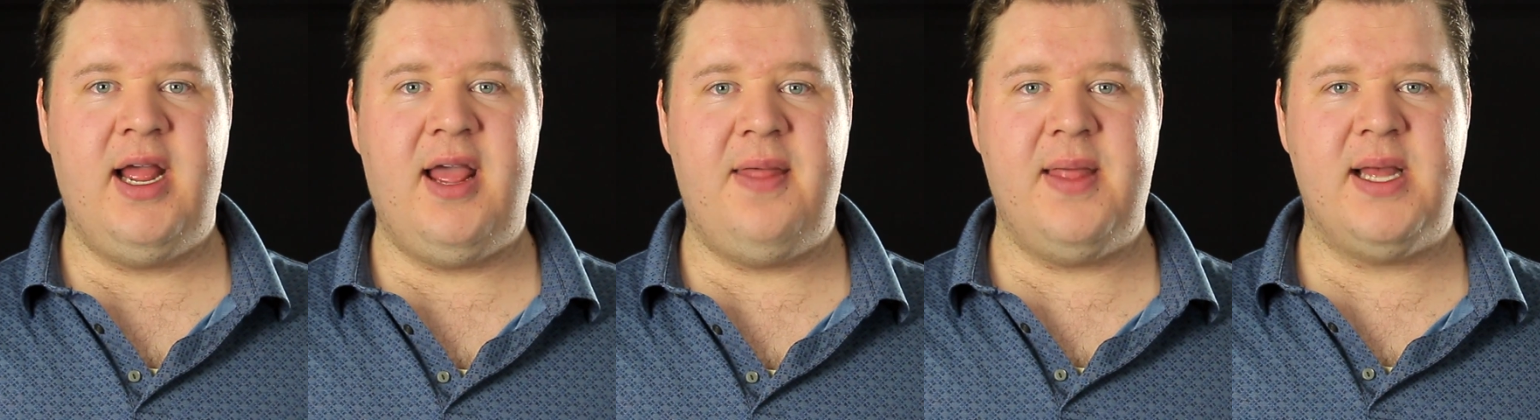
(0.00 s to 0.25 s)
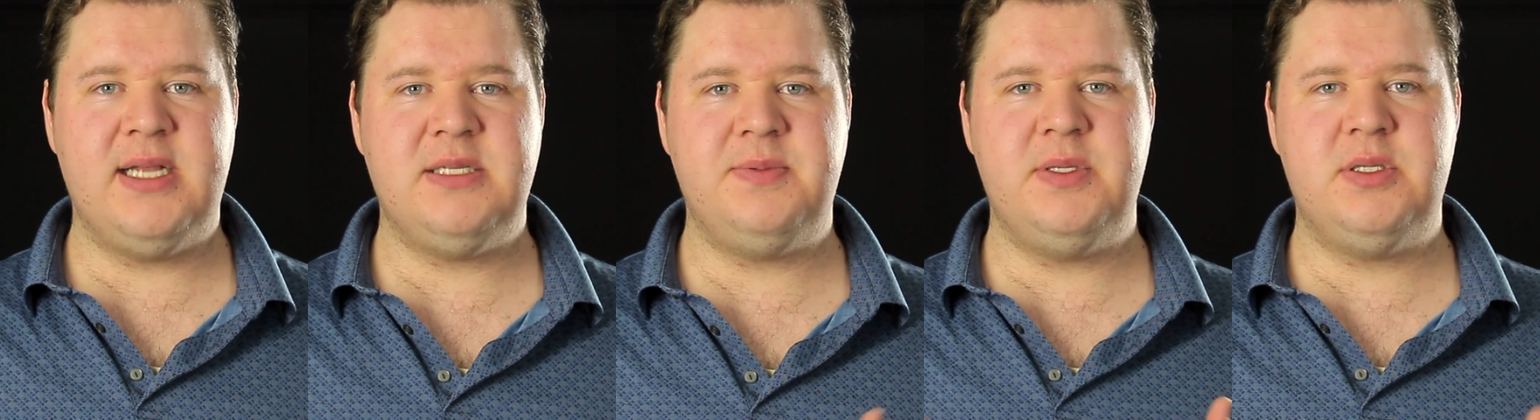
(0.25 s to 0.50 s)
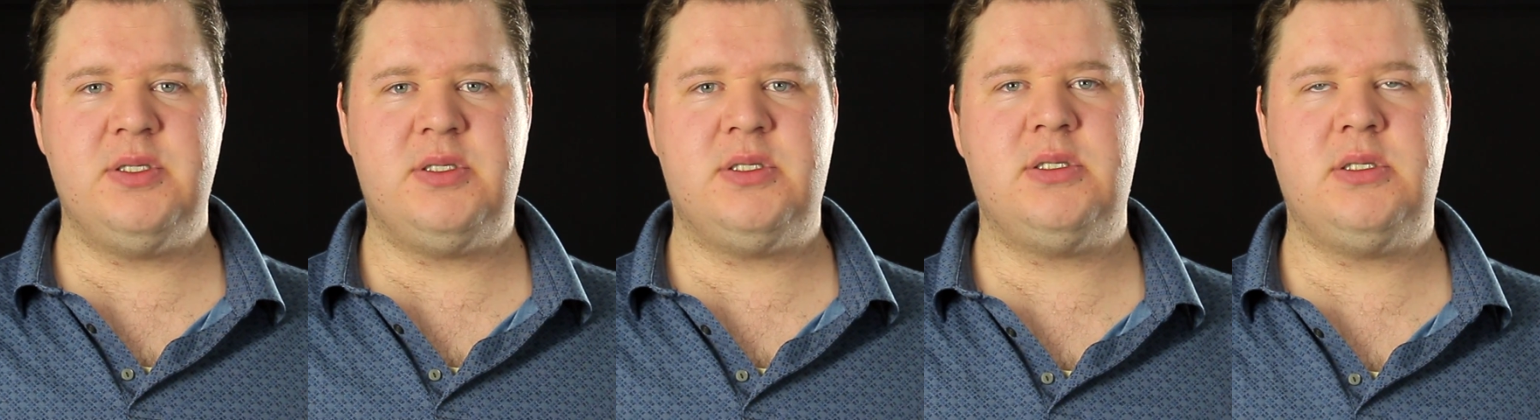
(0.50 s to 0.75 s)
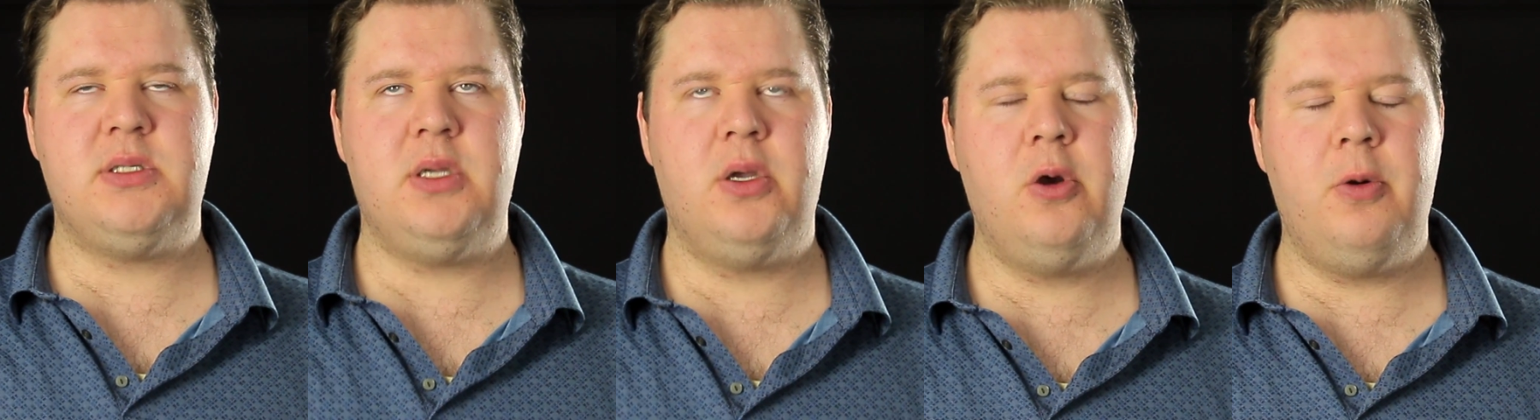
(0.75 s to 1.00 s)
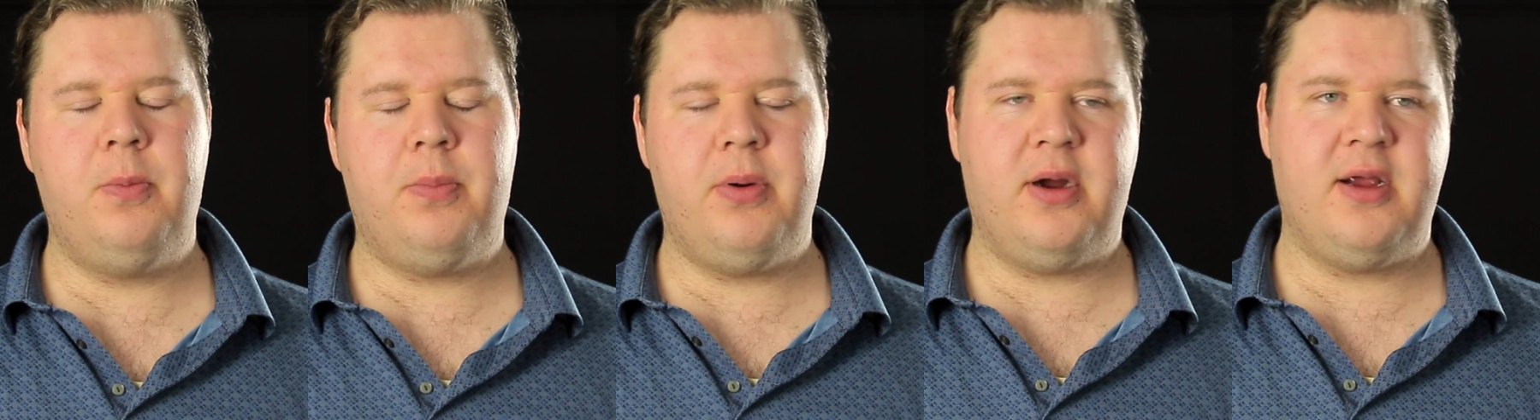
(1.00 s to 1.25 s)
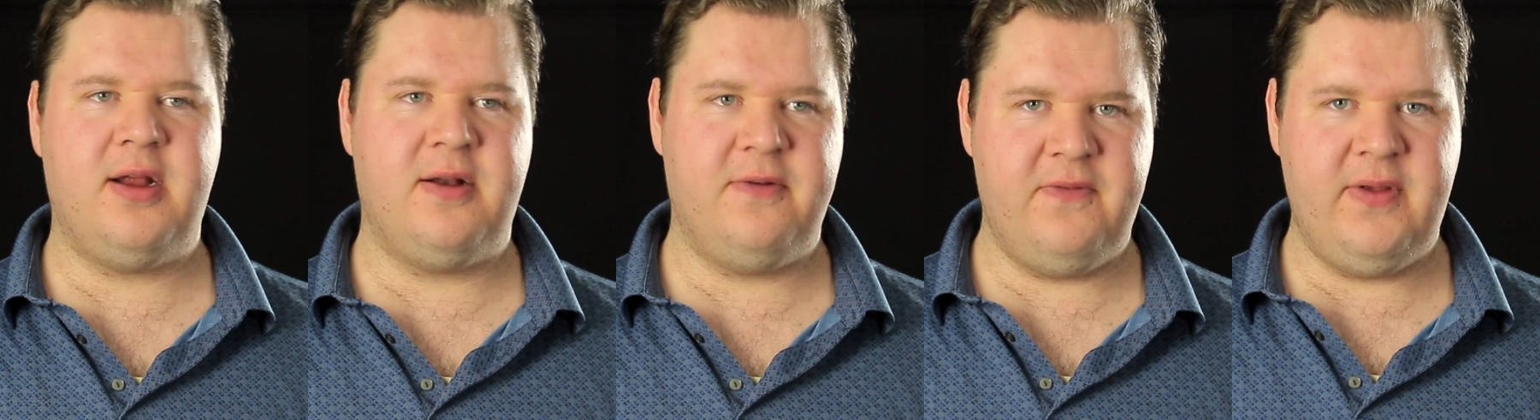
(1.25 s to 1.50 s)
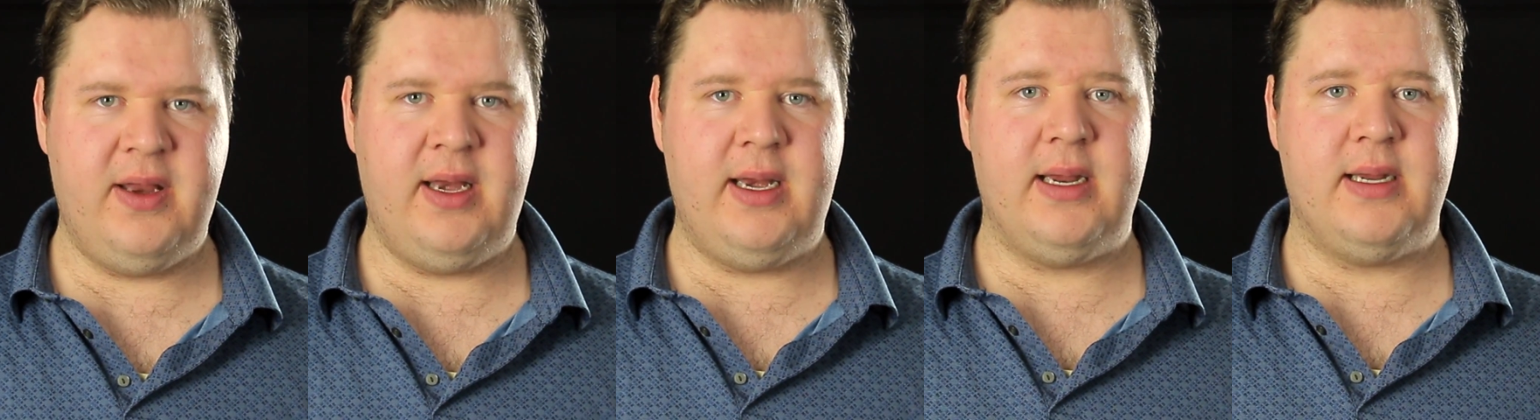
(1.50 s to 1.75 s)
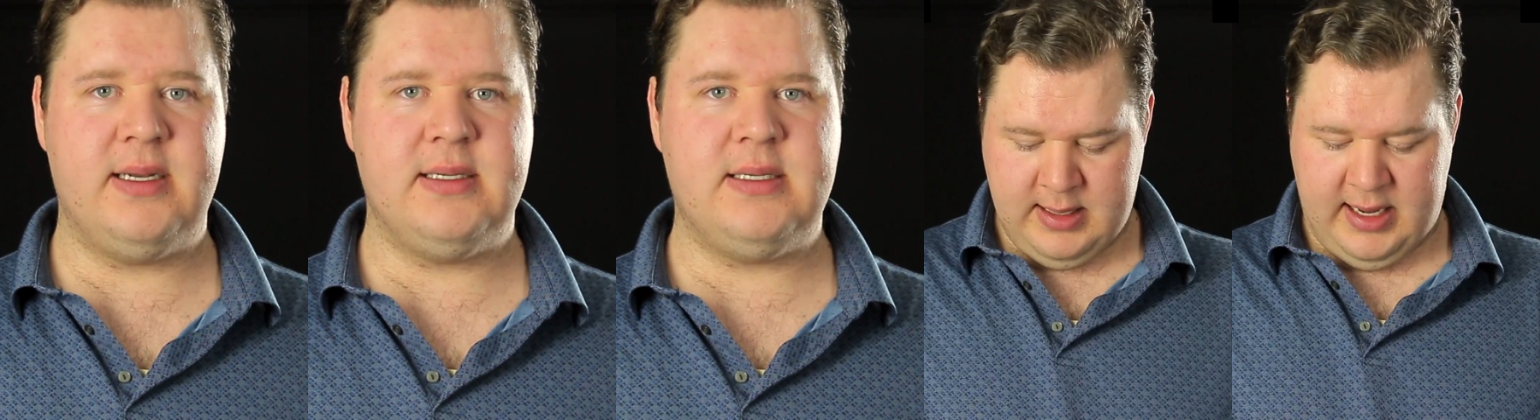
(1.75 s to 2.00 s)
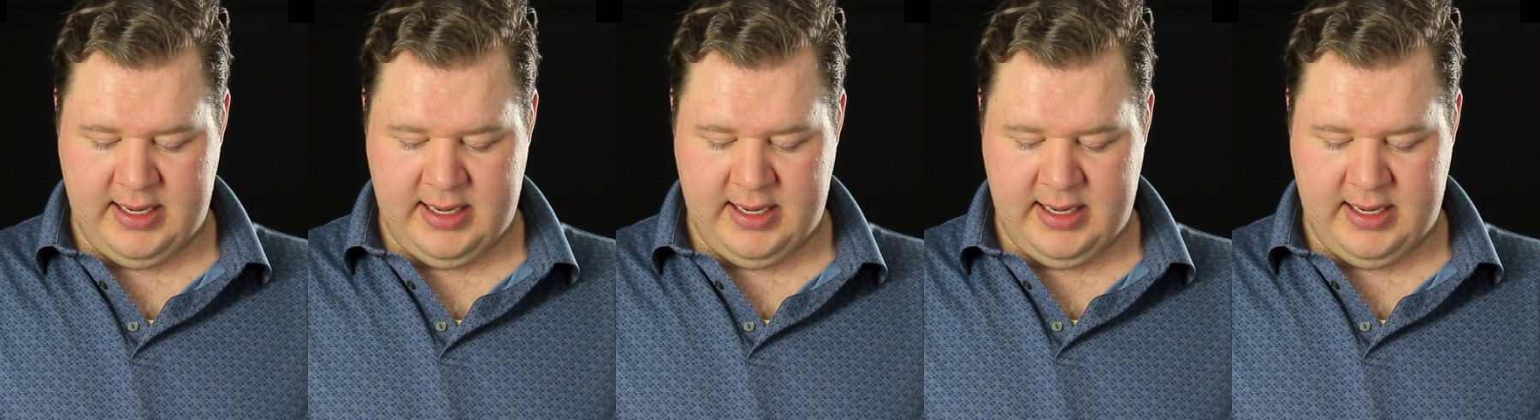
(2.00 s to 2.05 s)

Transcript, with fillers: And that's been super convenient.